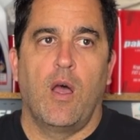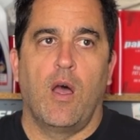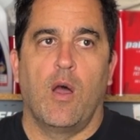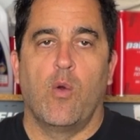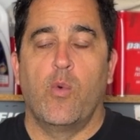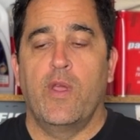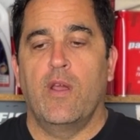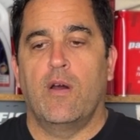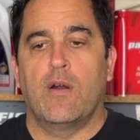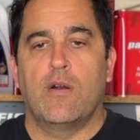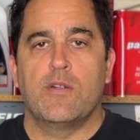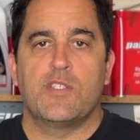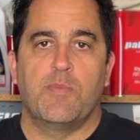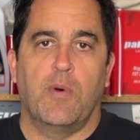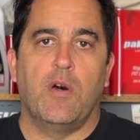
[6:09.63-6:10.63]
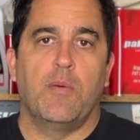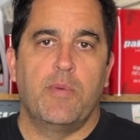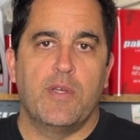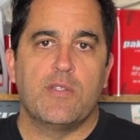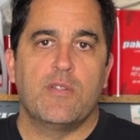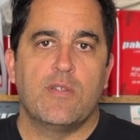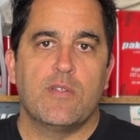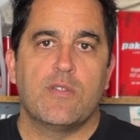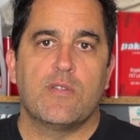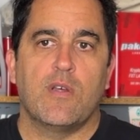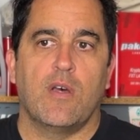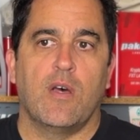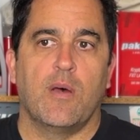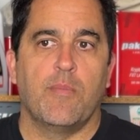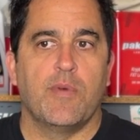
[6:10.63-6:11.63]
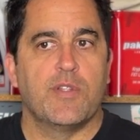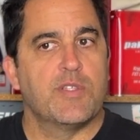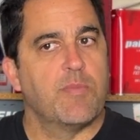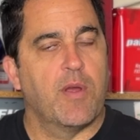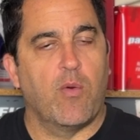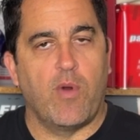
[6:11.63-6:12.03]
We are a small business. It's my